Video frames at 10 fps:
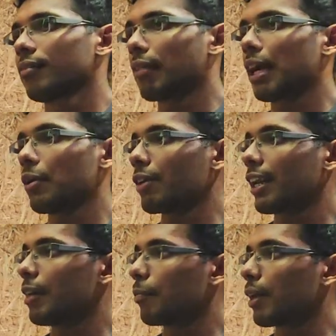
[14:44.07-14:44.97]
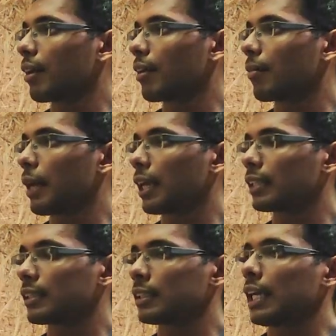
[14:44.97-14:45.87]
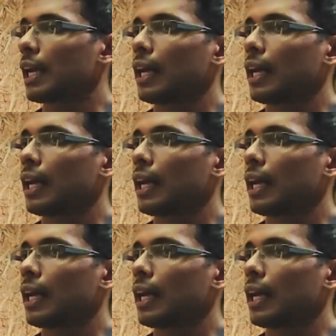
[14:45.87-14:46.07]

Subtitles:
9 to 10 LPA packages.